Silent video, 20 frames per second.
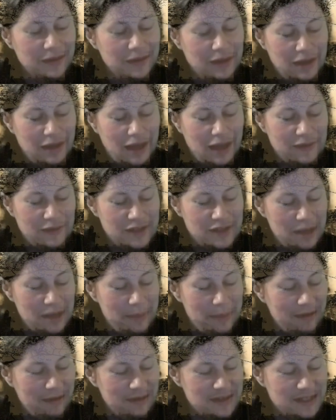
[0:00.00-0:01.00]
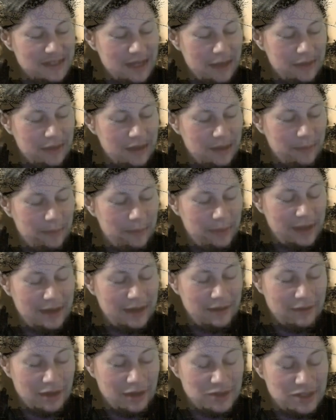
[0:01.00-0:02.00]
After her parents' death in a plane
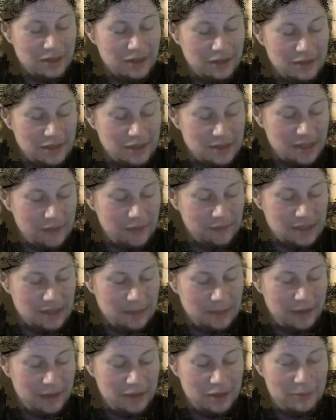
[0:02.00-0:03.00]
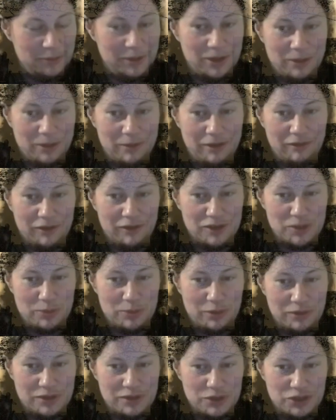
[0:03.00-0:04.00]
crash in 1970, Beth had become her aunt's
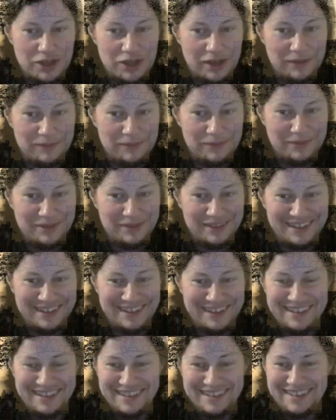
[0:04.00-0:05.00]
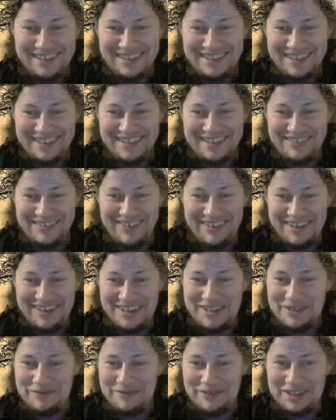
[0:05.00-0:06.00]
protégée. Very
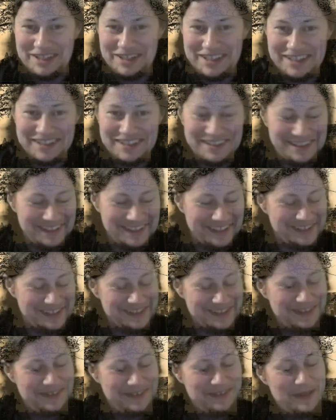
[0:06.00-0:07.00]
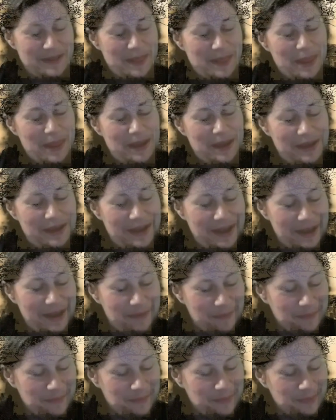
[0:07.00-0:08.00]
convenient, yes.
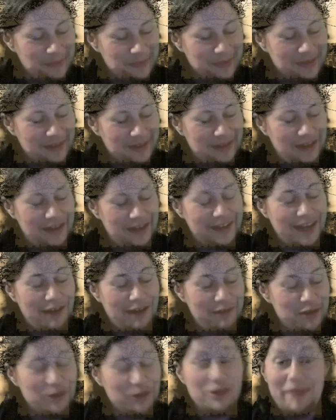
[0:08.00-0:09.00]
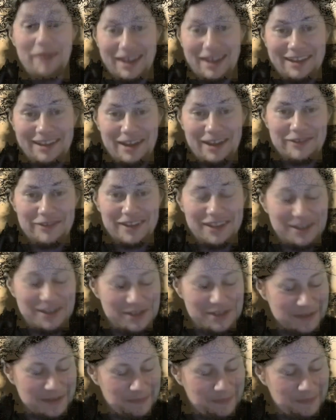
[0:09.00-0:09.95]
And carried on the mad life in London.